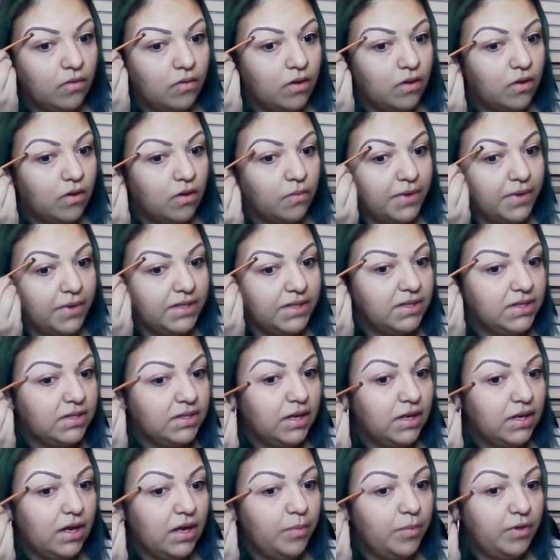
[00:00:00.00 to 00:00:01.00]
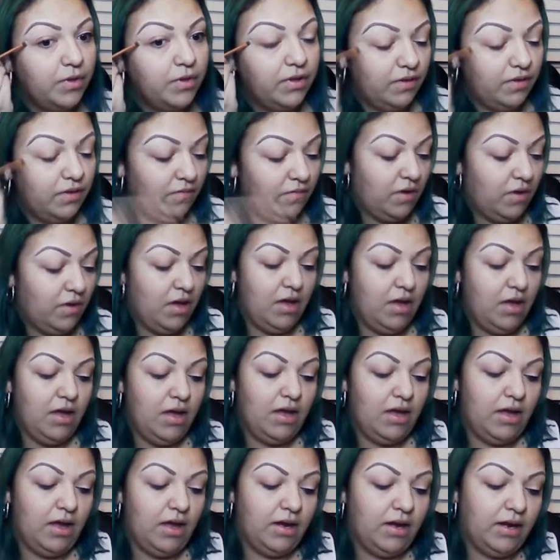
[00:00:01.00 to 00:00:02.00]
or on Wednesday, I believe.
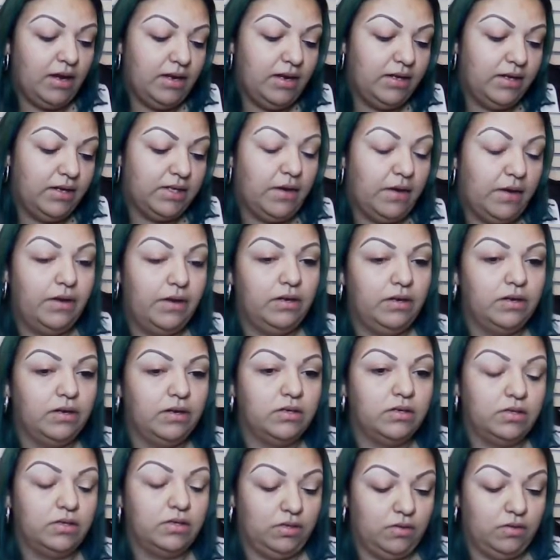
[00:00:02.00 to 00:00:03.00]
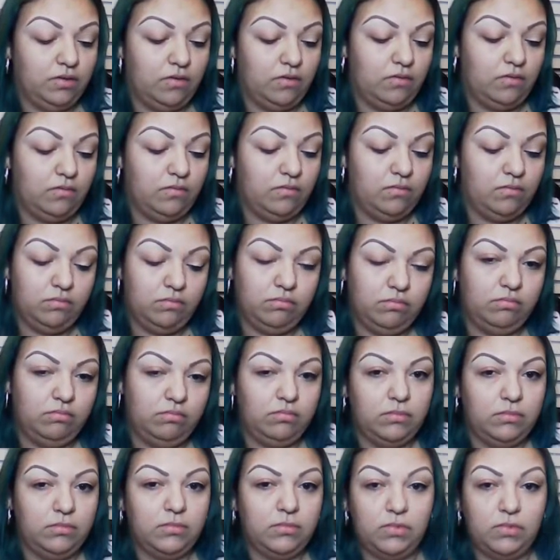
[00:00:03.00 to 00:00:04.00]
And I liked how it looked, so
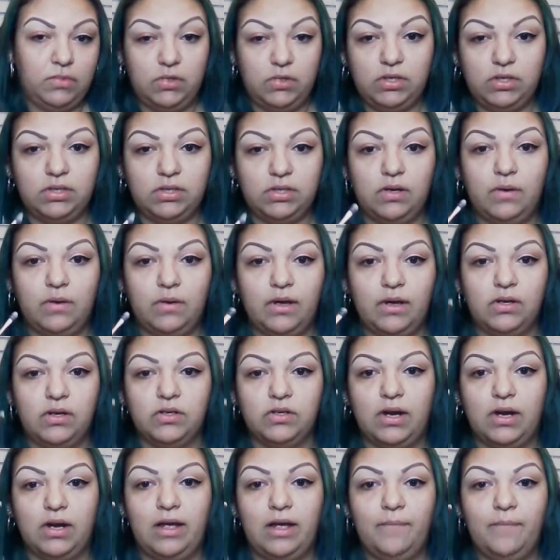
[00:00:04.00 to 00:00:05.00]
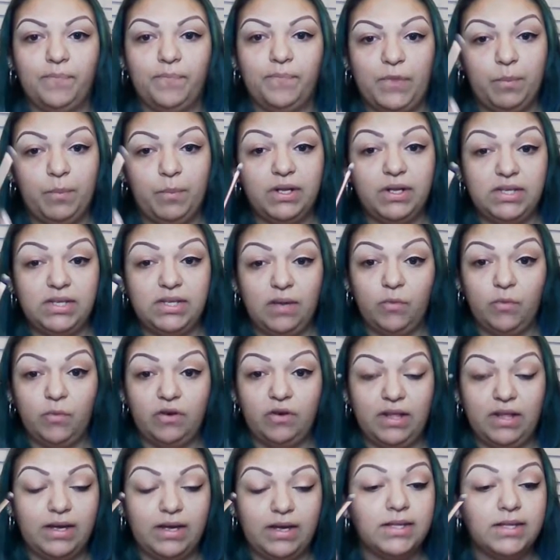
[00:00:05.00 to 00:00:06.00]
just go ahead and try it. And I'm going to take
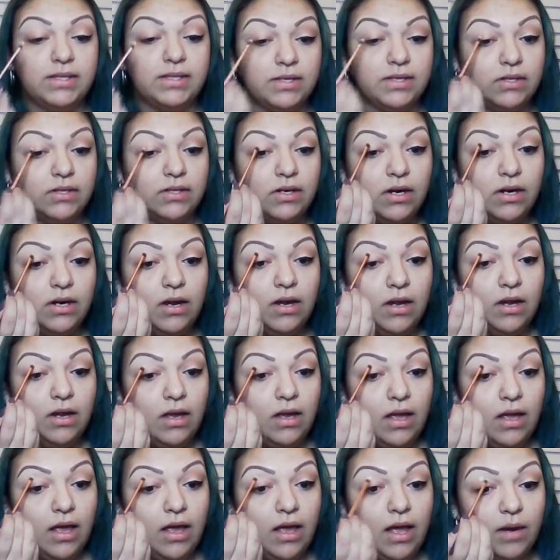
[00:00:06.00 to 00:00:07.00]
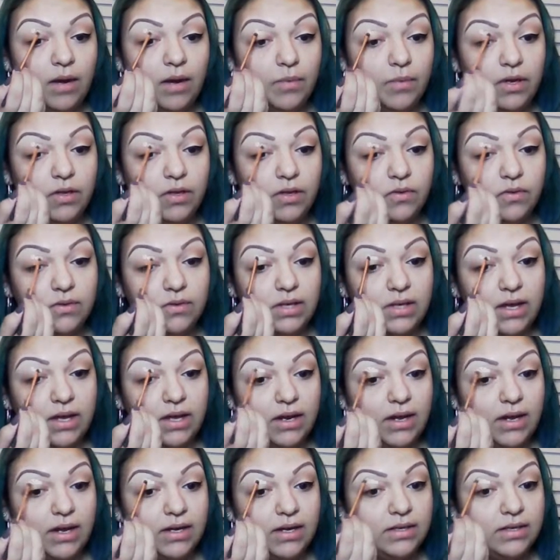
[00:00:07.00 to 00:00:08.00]
more of that concealer, and I'm going to use
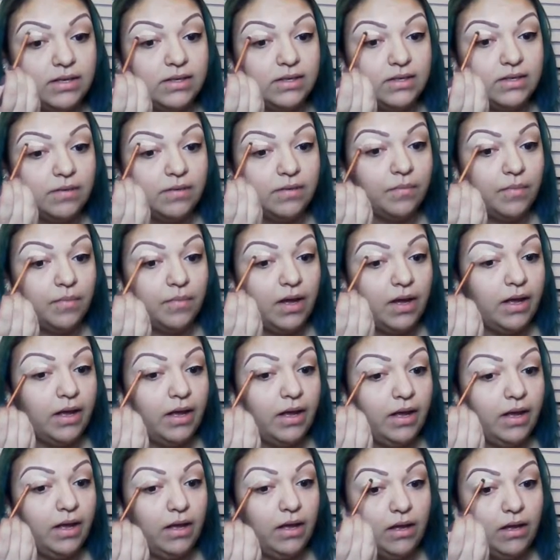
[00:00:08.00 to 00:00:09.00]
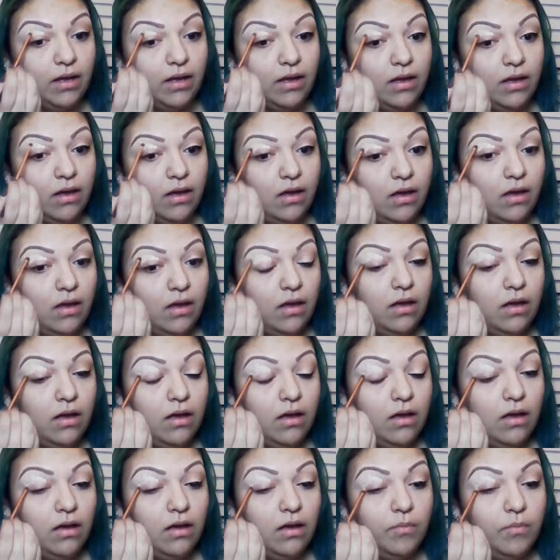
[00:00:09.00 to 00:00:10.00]
that as my
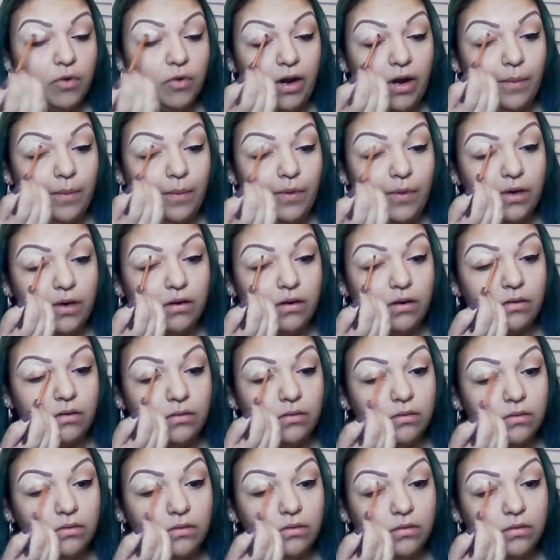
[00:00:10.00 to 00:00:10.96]
primer.